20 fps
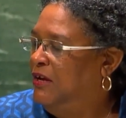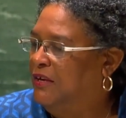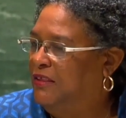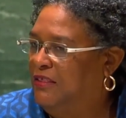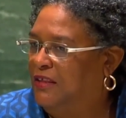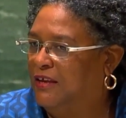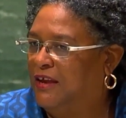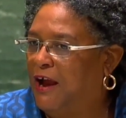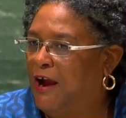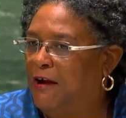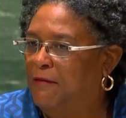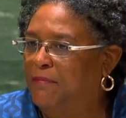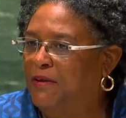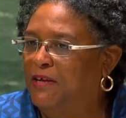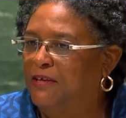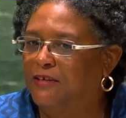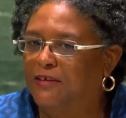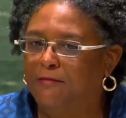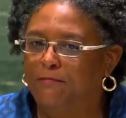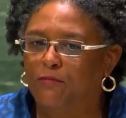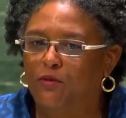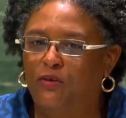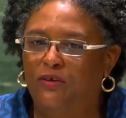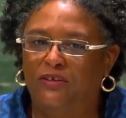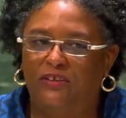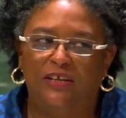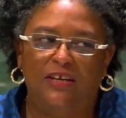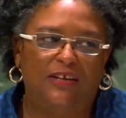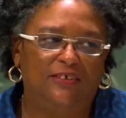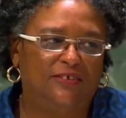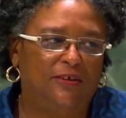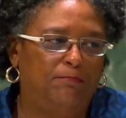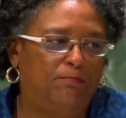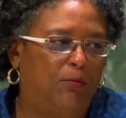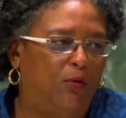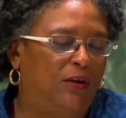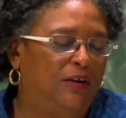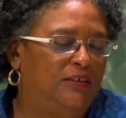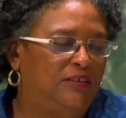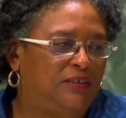The Caribbean community has
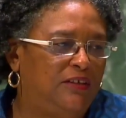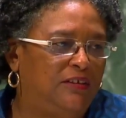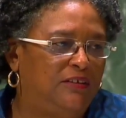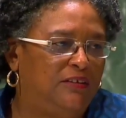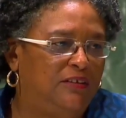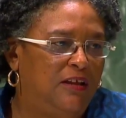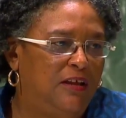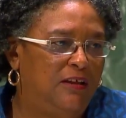appointed